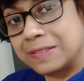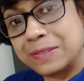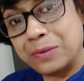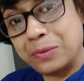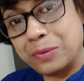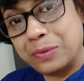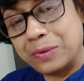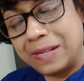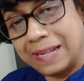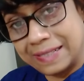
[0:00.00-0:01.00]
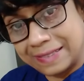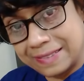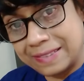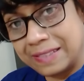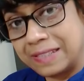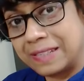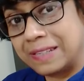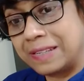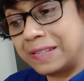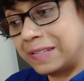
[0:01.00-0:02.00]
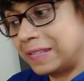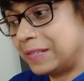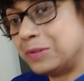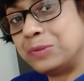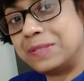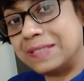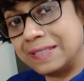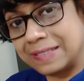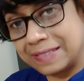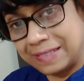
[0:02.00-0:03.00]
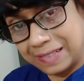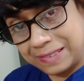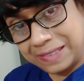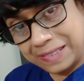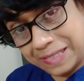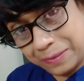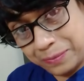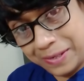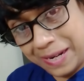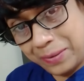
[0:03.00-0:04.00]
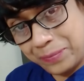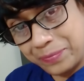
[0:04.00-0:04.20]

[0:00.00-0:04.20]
So let's use this structure carefully